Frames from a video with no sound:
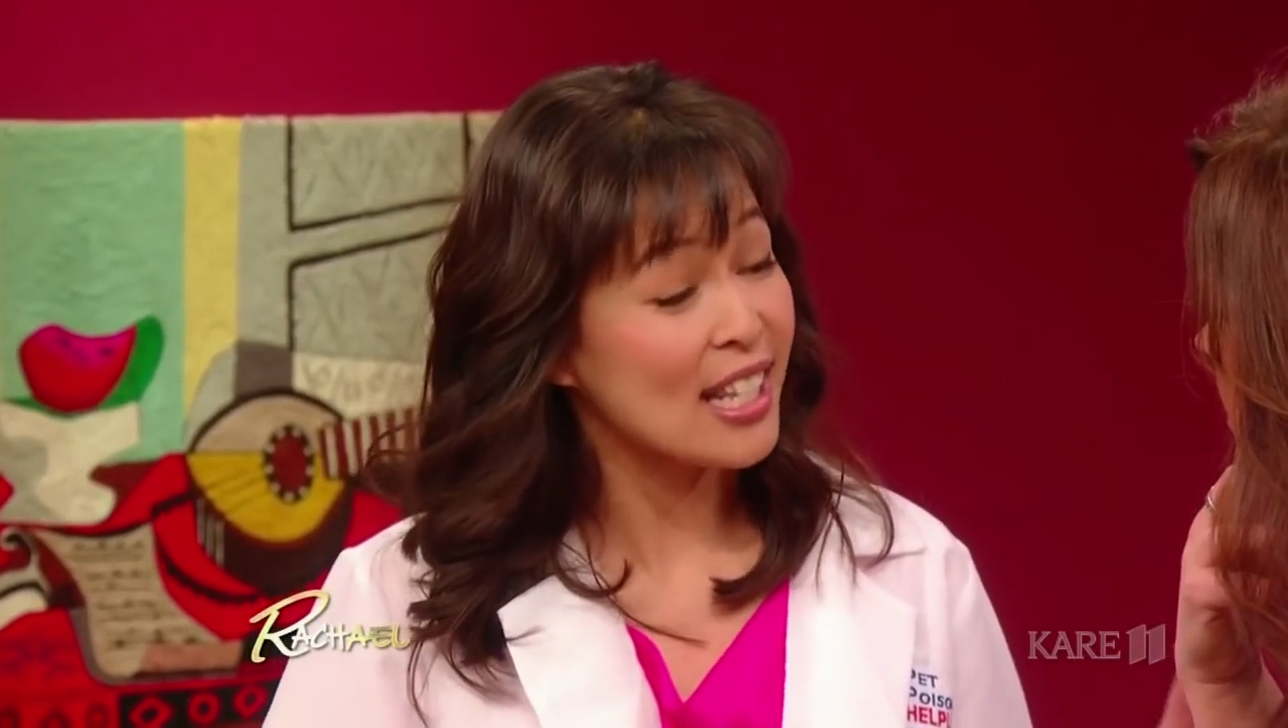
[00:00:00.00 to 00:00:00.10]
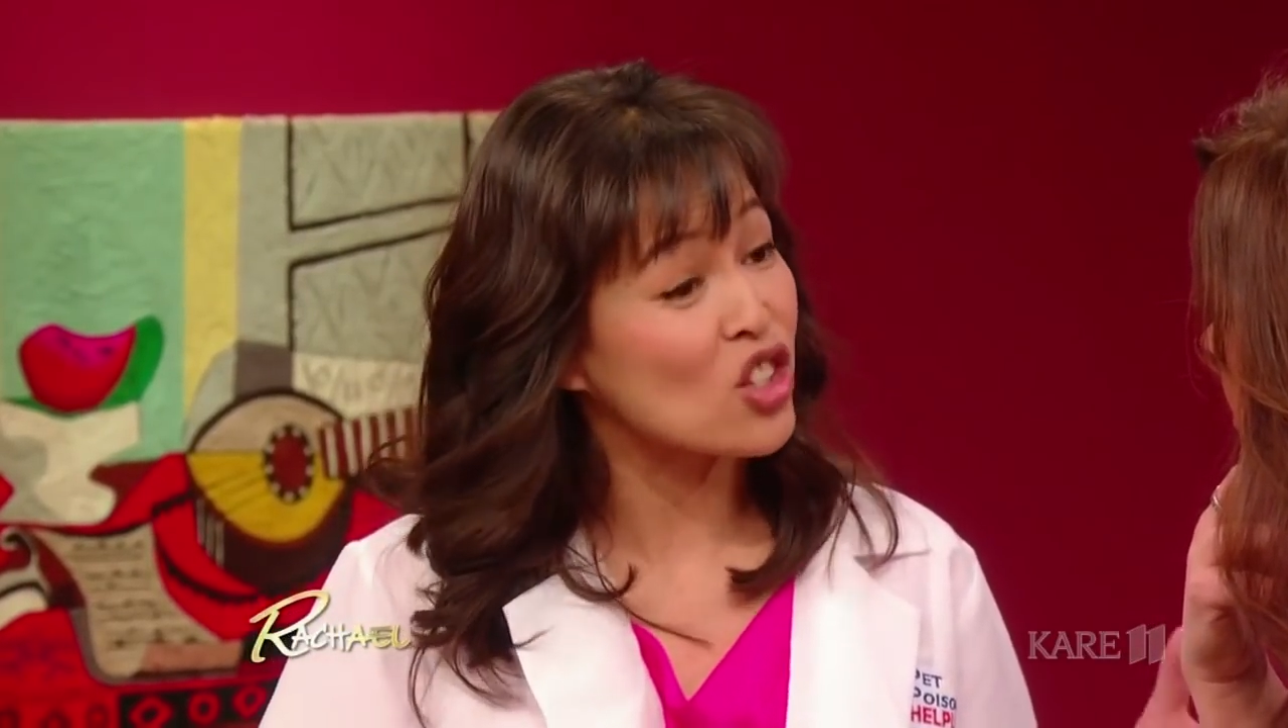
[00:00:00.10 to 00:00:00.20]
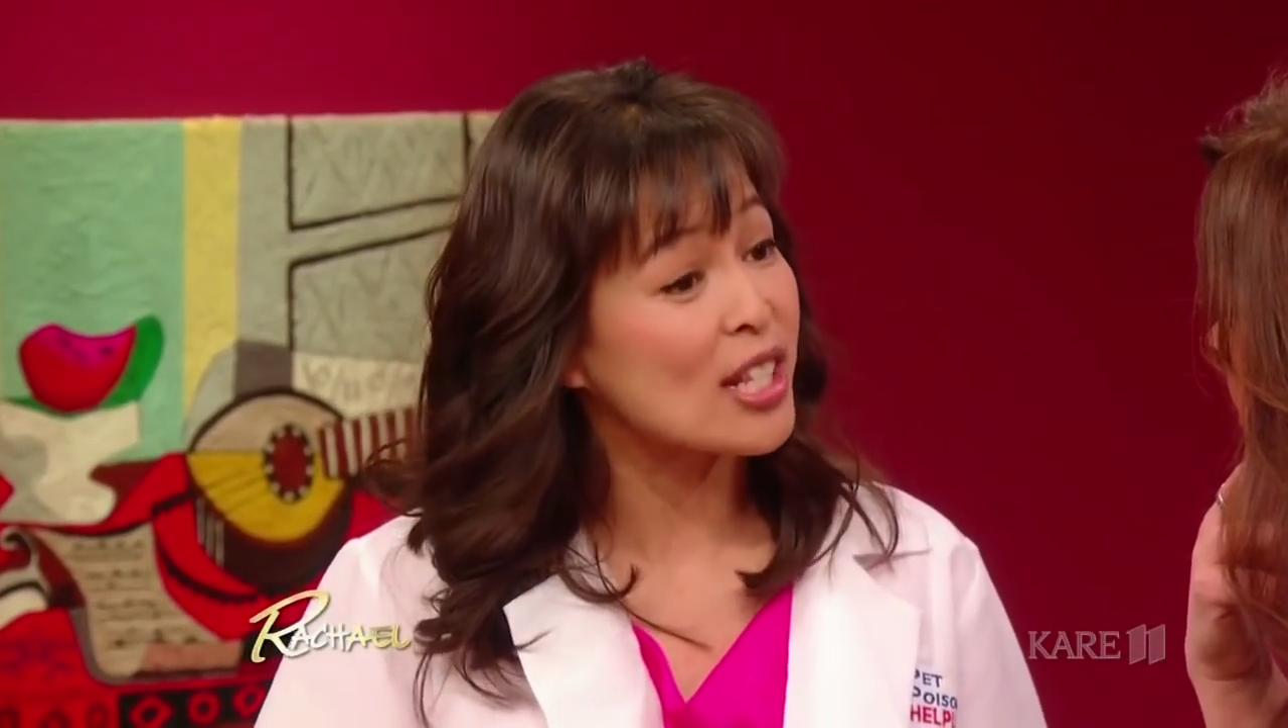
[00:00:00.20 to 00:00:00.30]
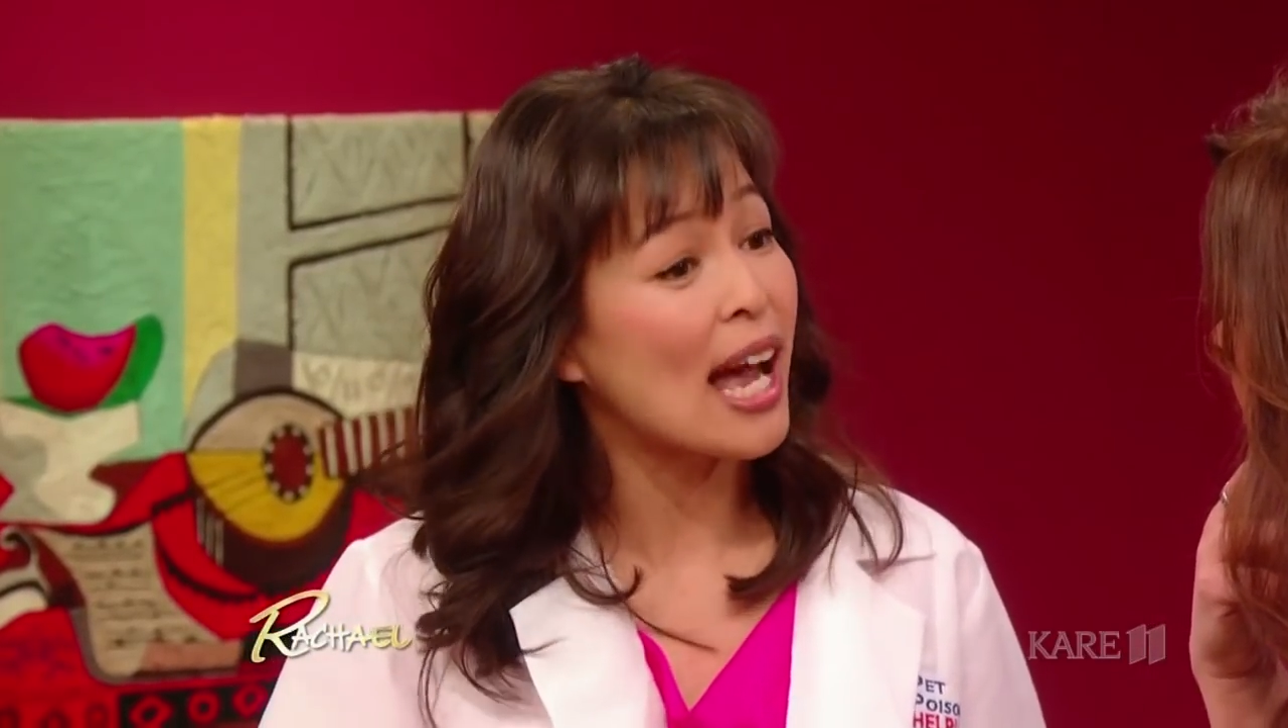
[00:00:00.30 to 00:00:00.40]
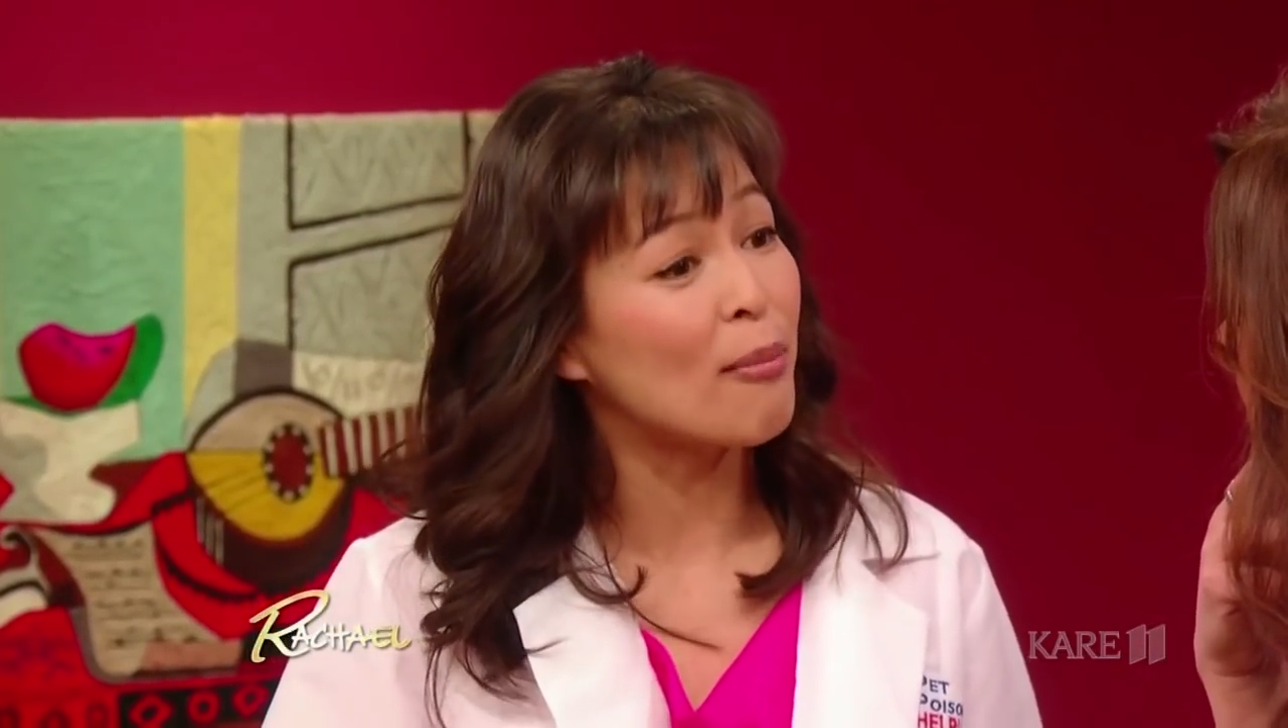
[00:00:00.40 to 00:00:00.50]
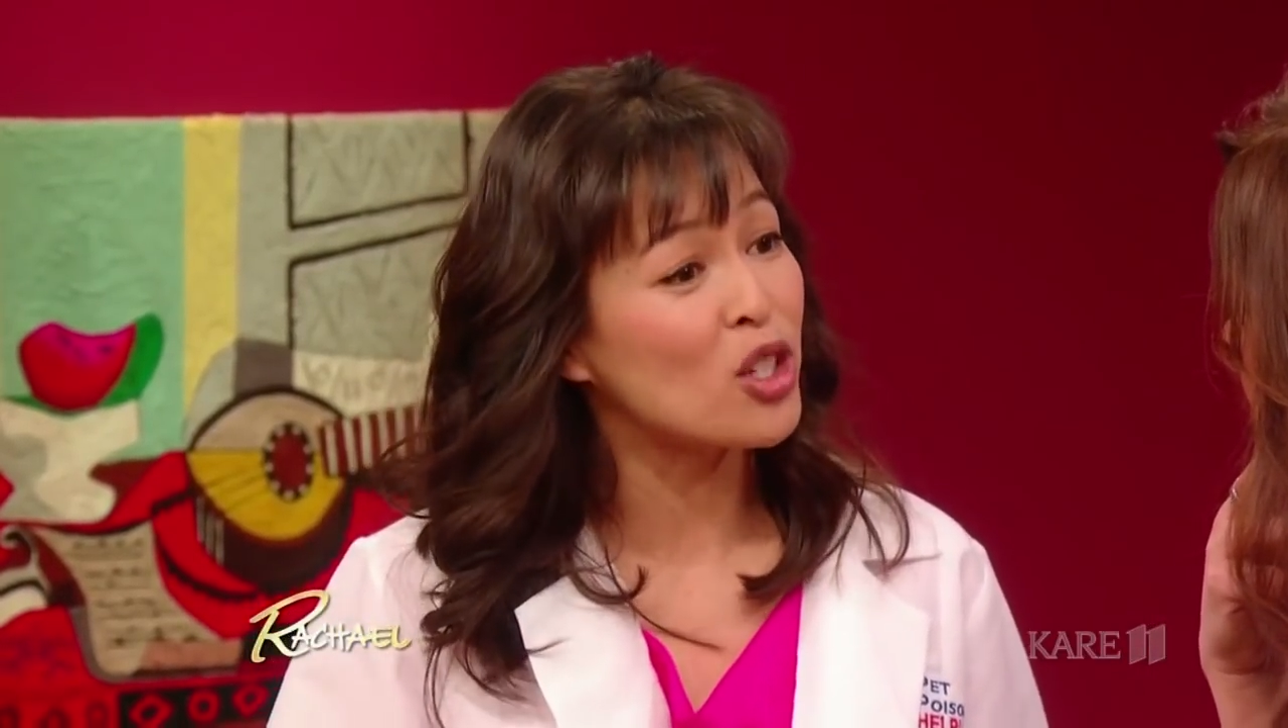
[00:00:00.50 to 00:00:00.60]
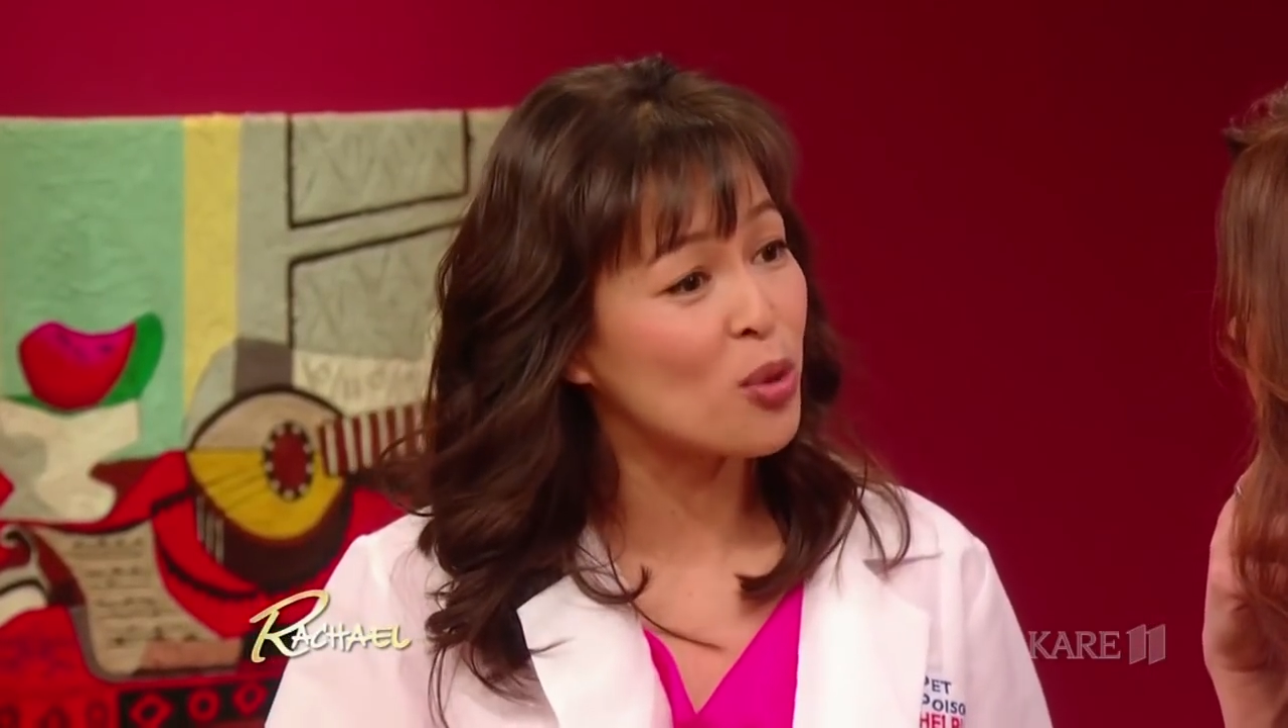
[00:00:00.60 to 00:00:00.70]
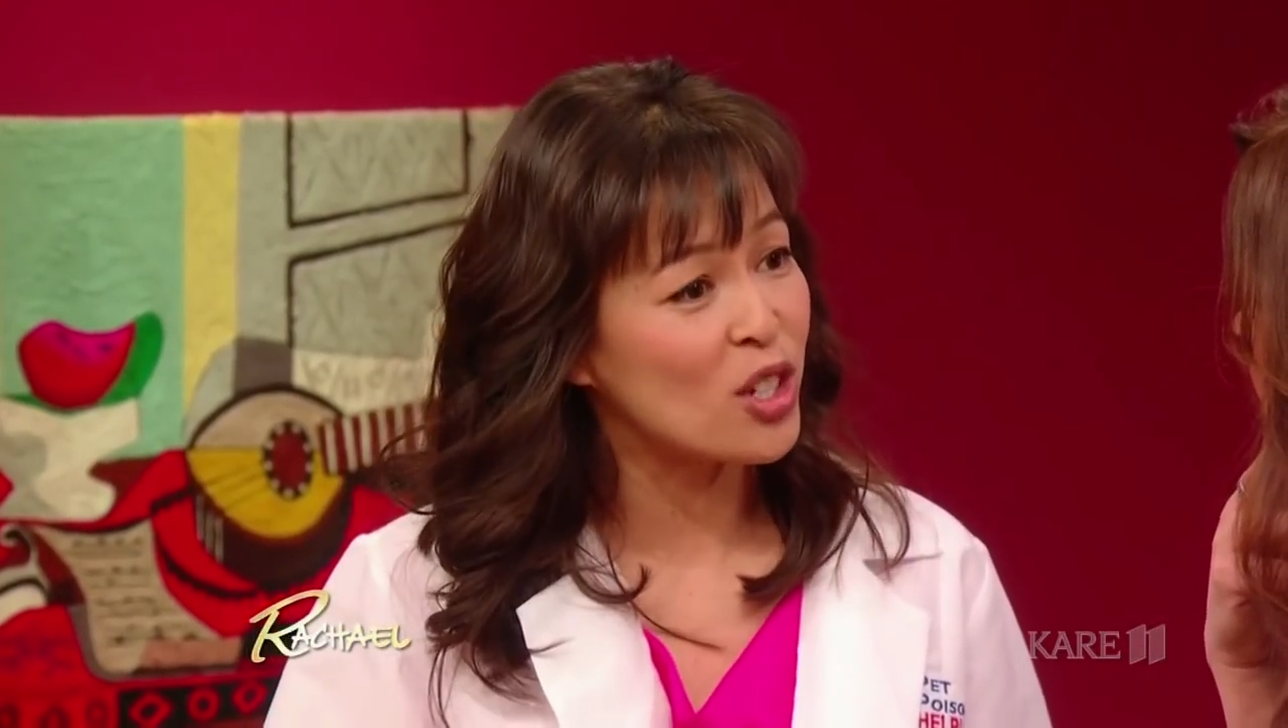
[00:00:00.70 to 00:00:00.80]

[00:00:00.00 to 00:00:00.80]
It's just how much